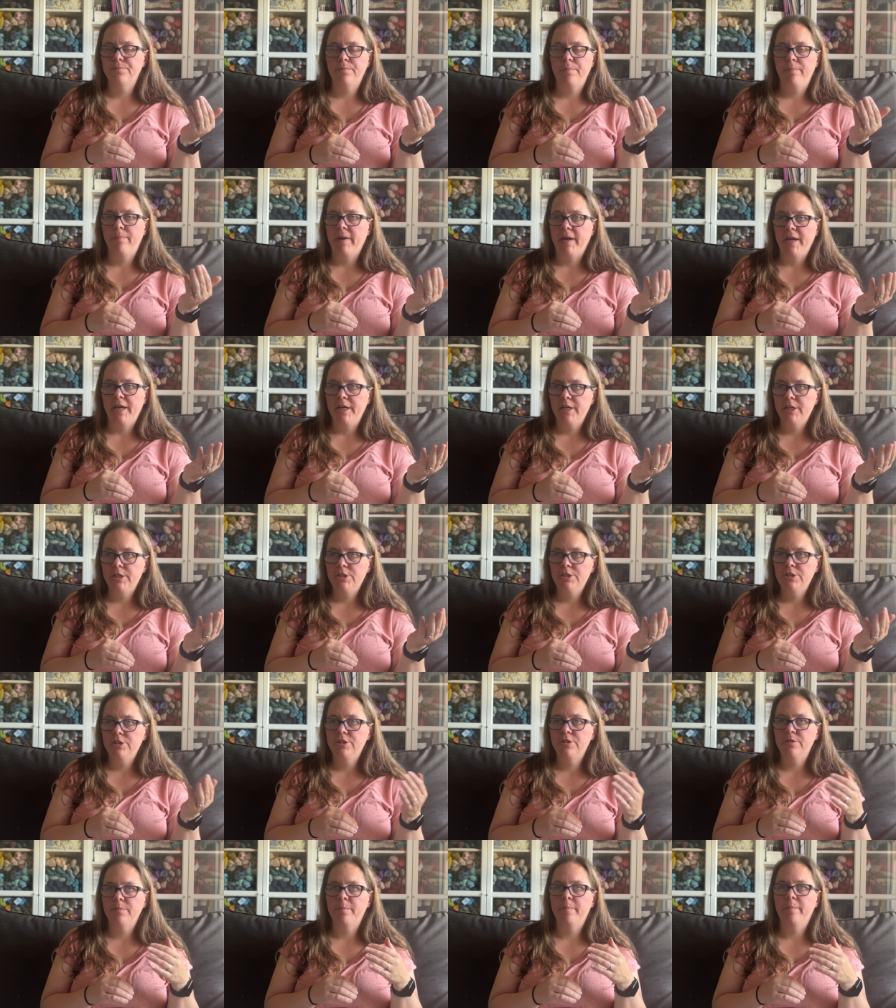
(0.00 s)

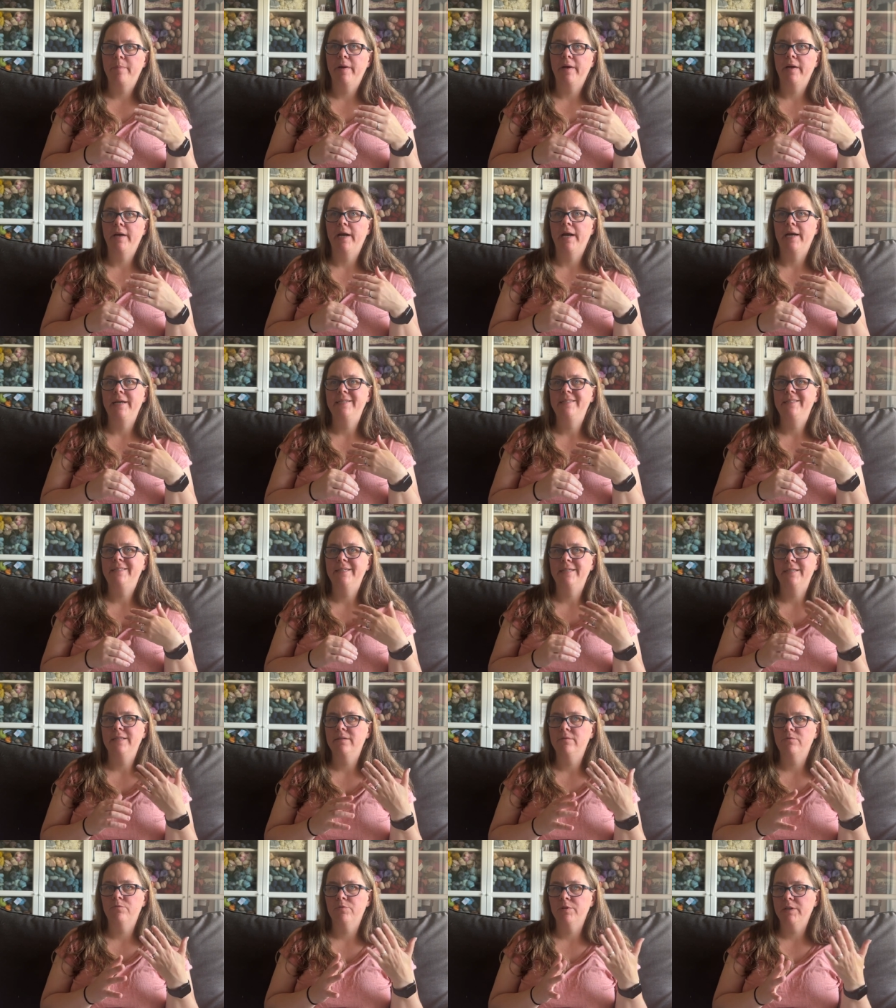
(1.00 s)
beige, but I
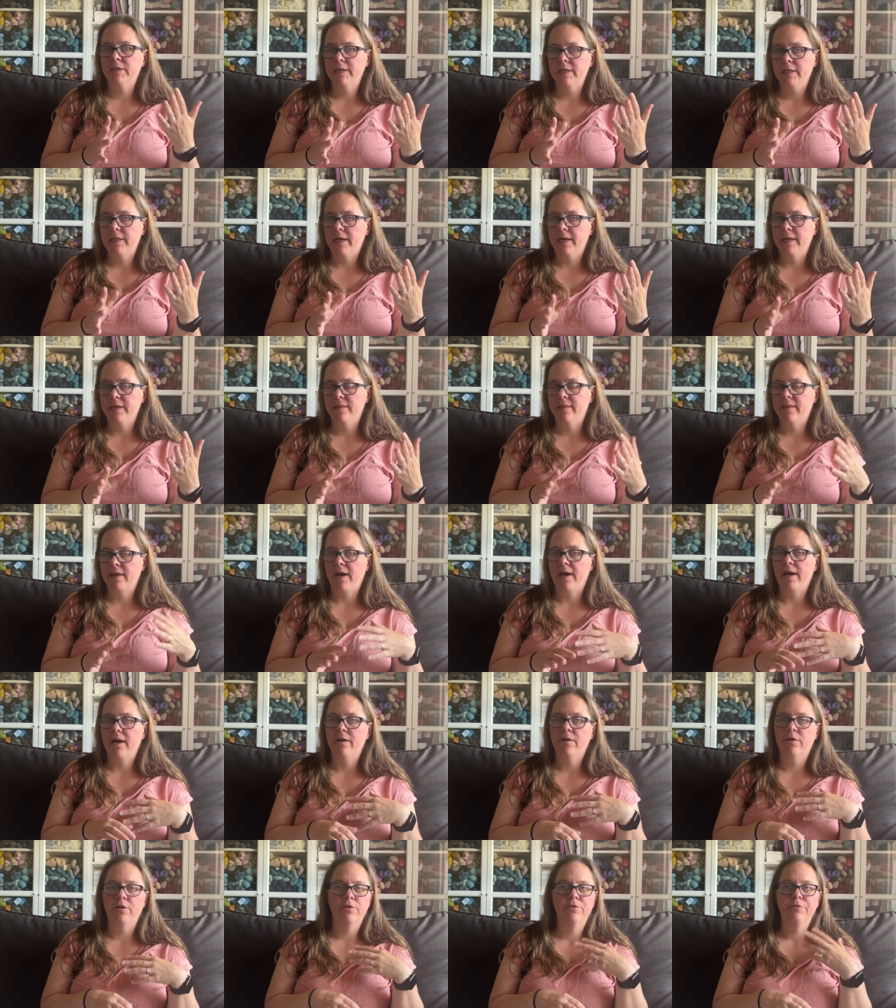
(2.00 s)
didn't really like
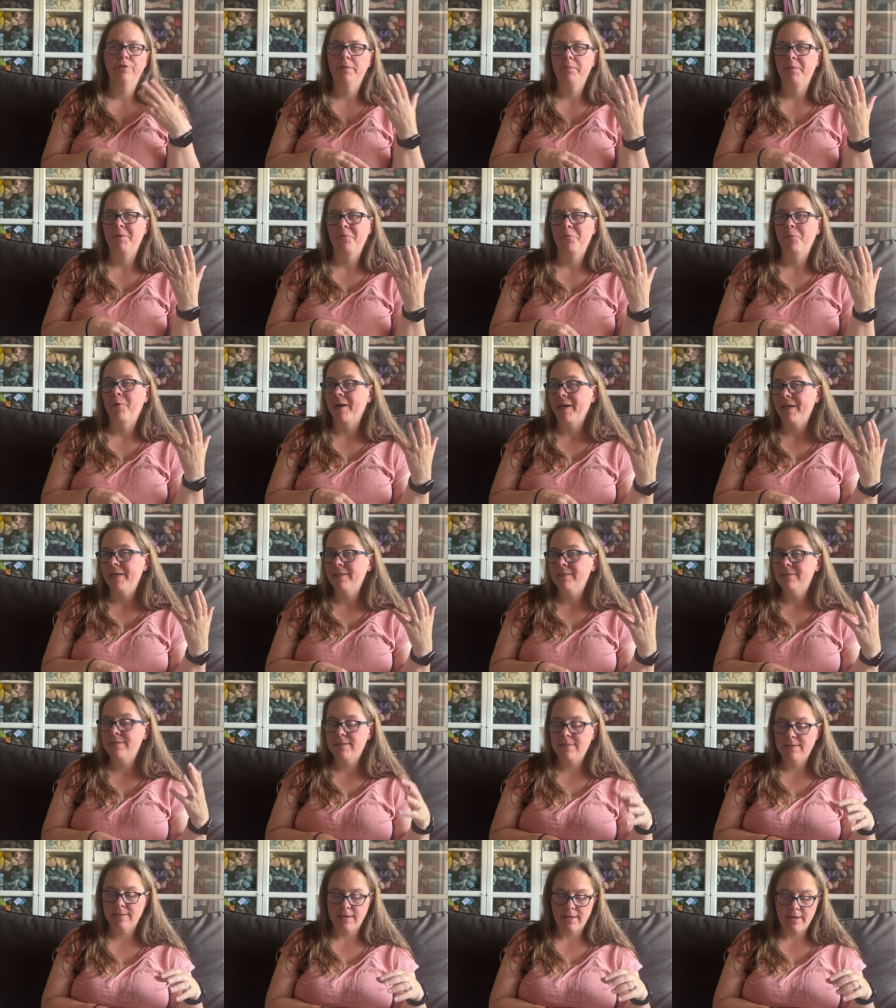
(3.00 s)
that, or creamy
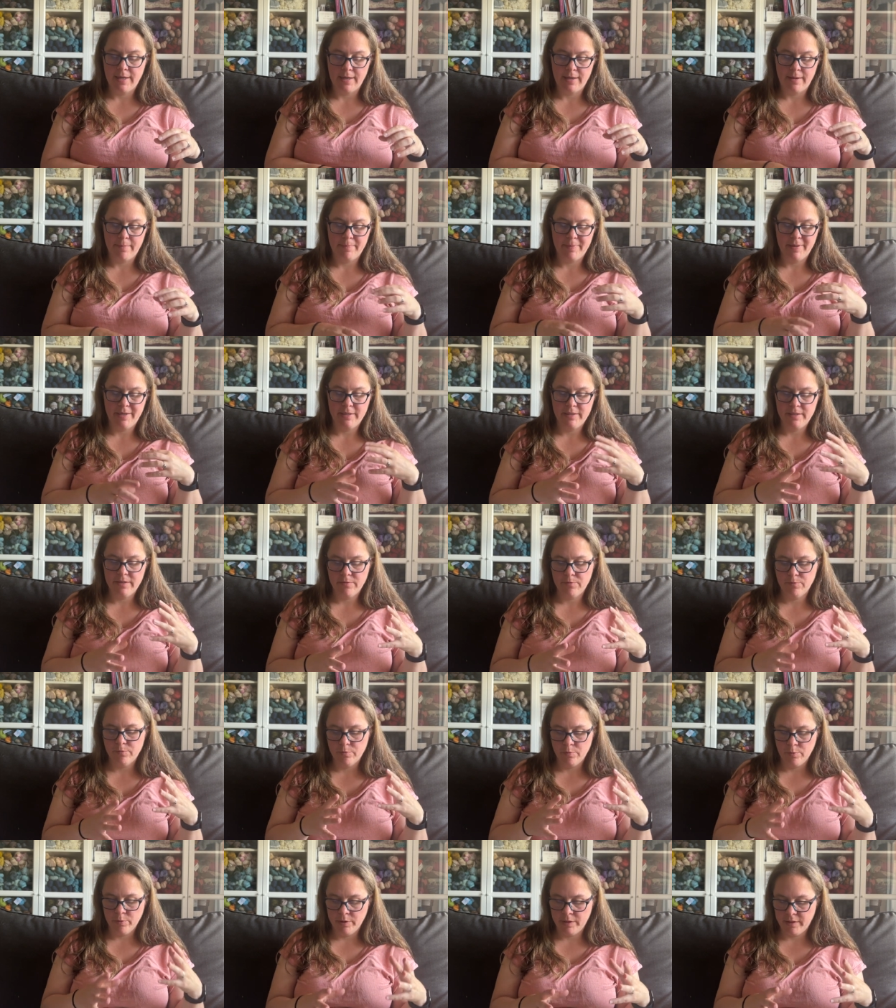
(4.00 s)
white, uh, but I didn't
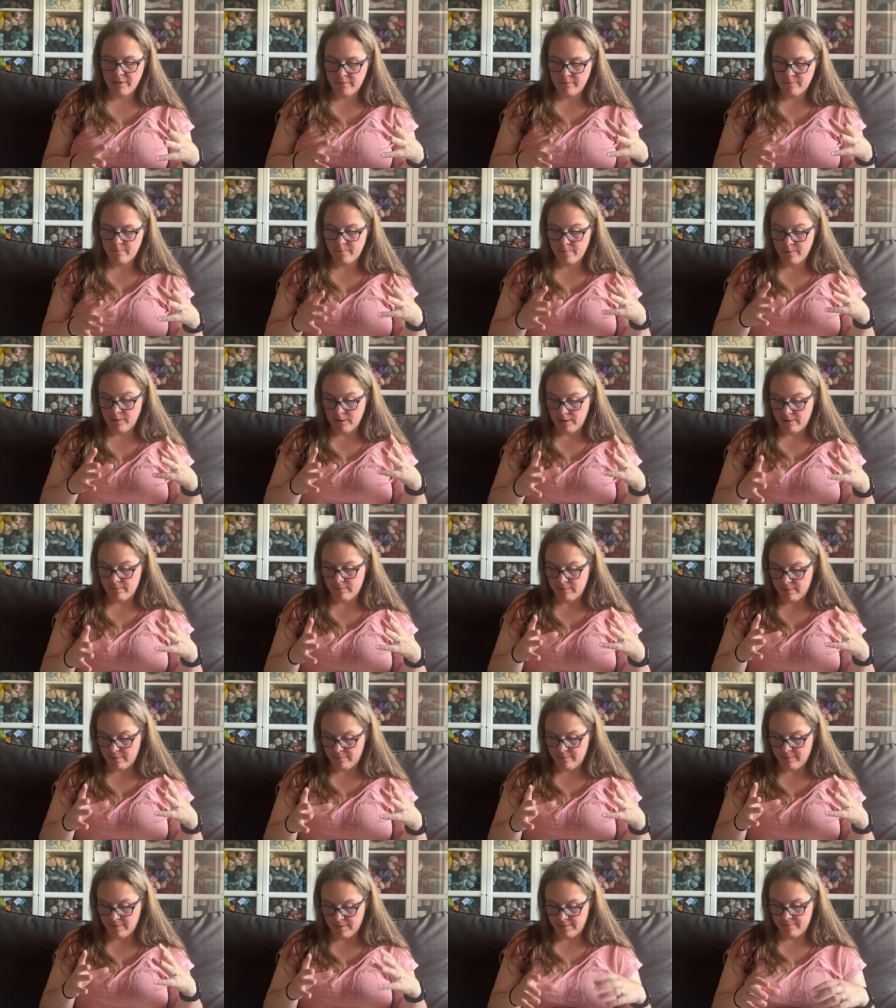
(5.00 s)
really love,
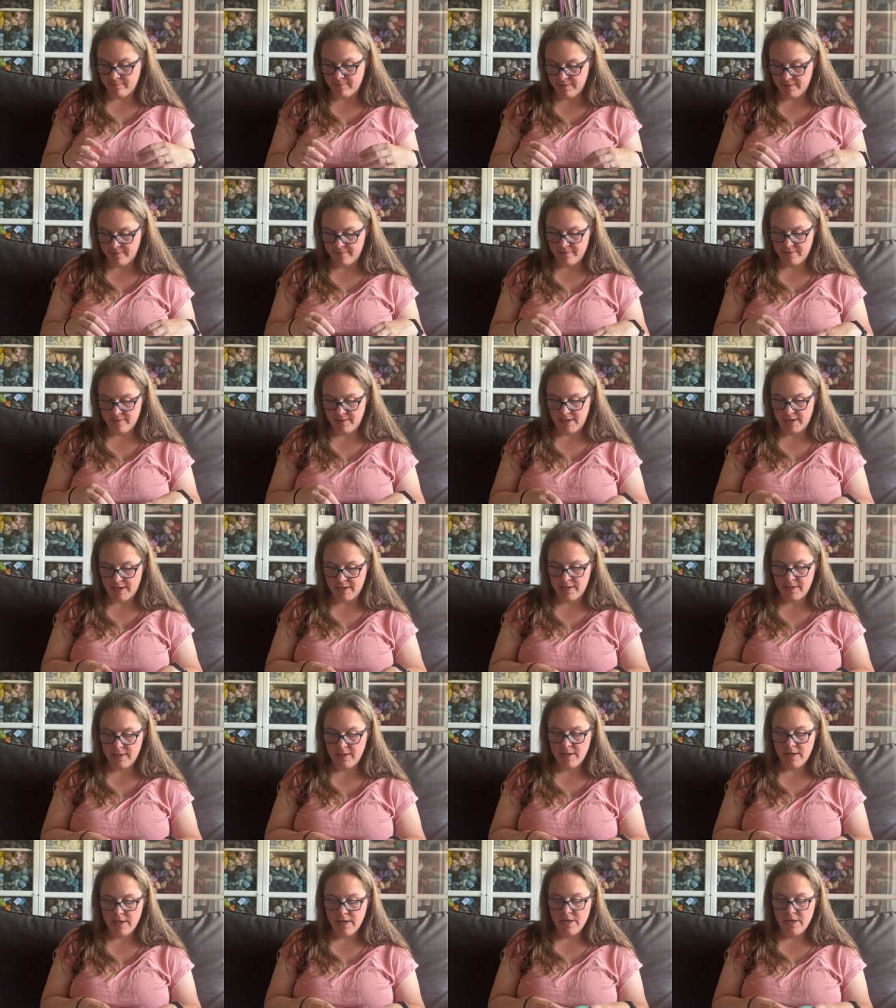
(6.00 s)
love, love, love that.